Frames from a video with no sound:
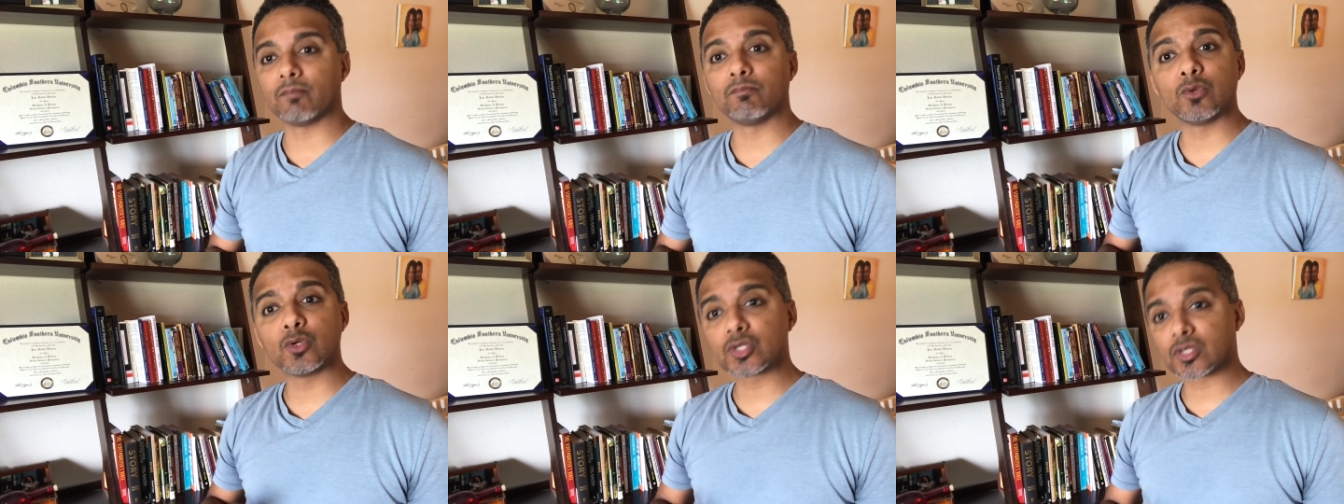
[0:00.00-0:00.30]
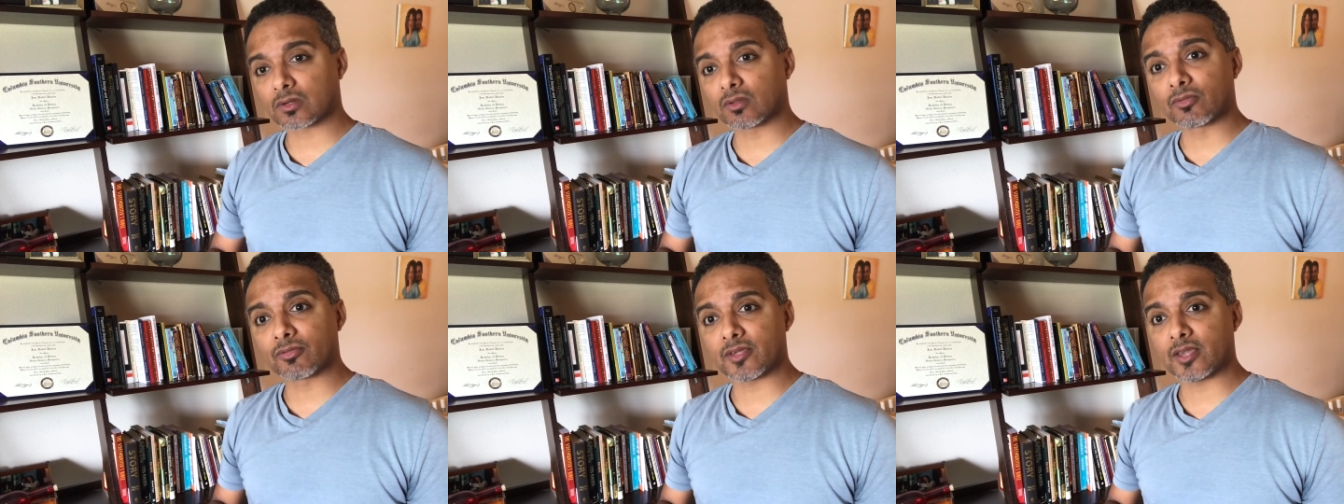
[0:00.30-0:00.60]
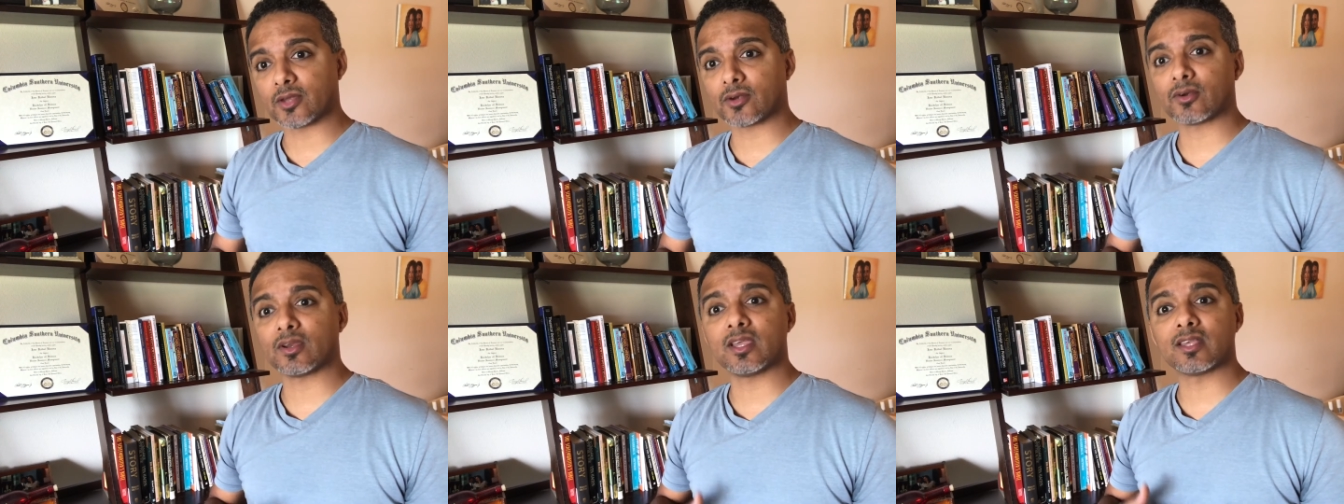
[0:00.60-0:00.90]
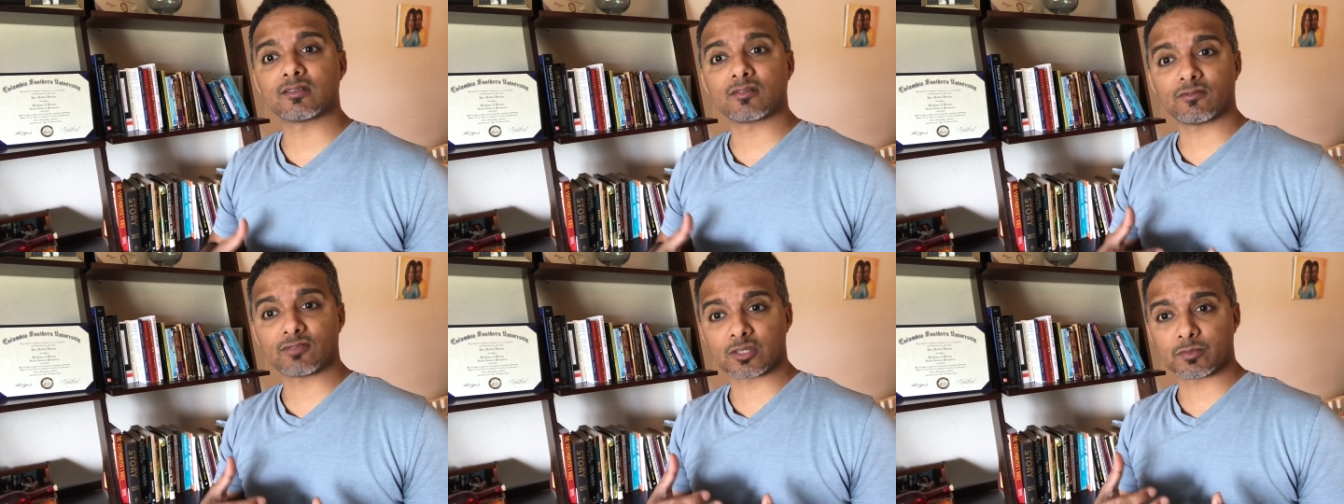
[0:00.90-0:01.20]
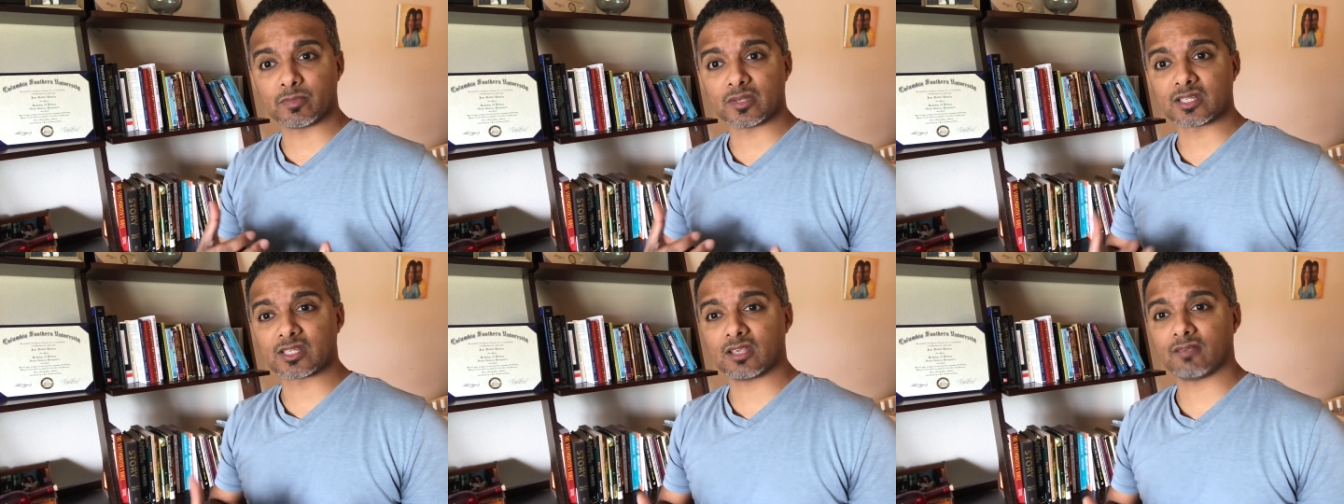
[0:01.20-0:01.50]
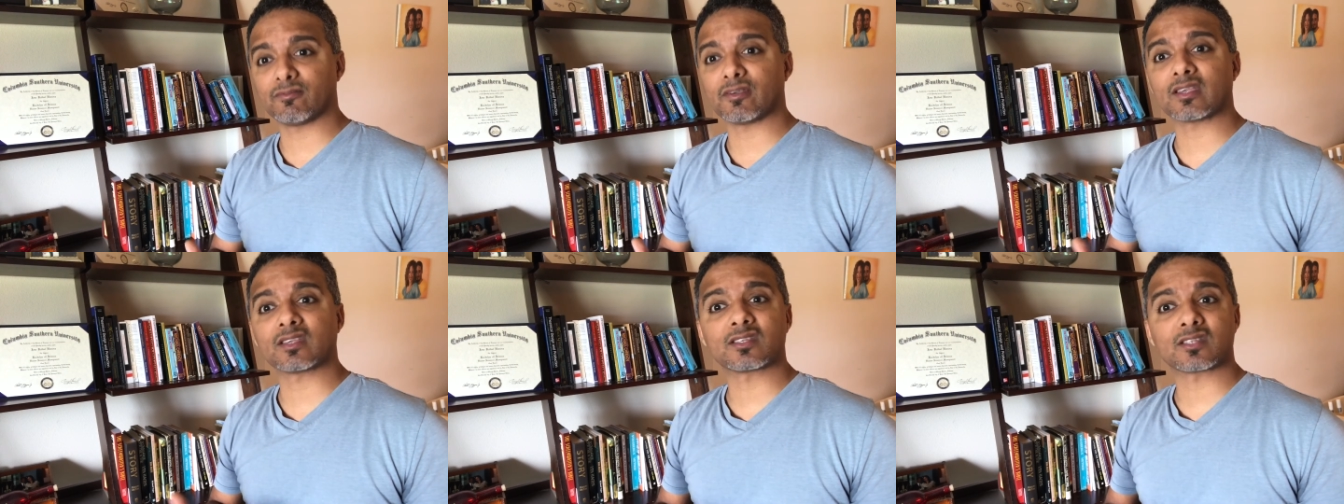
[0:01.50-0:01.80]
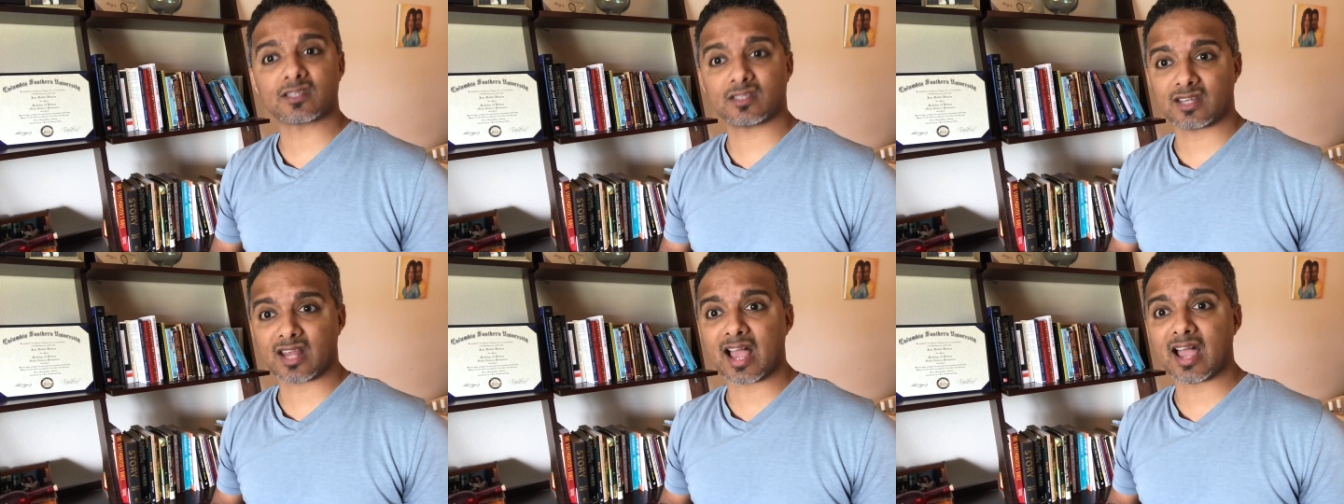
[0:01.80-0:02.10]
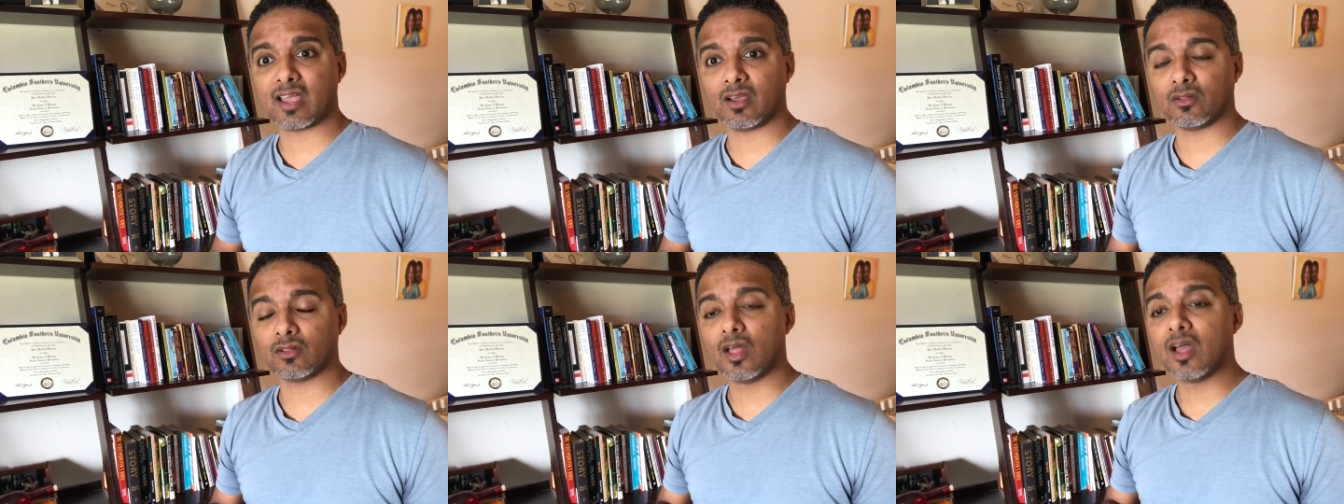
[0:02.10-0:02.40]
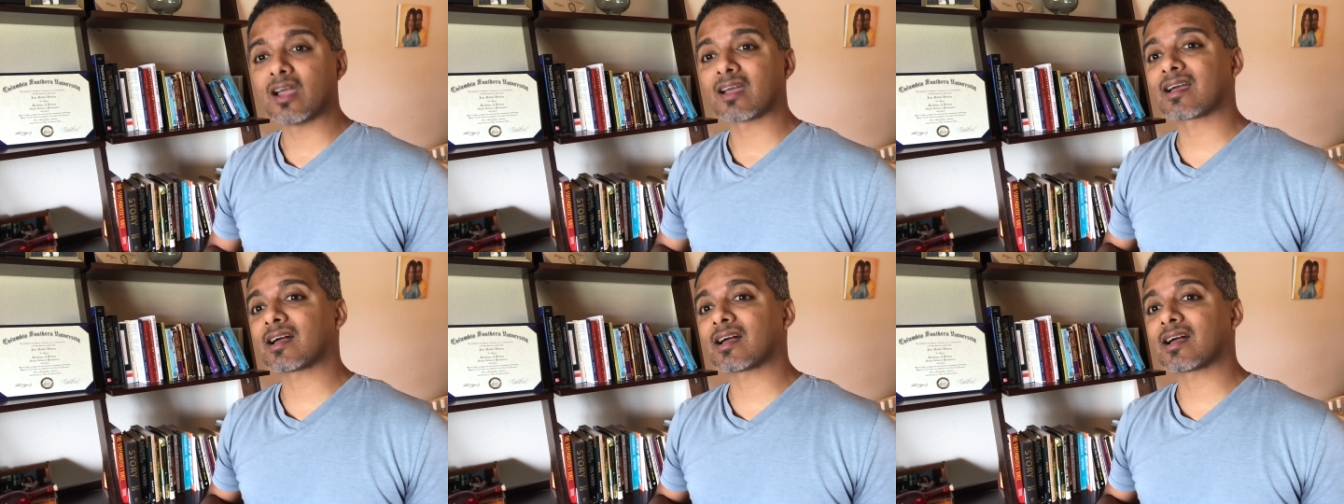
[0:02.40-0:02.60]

Musical theater is a specific style.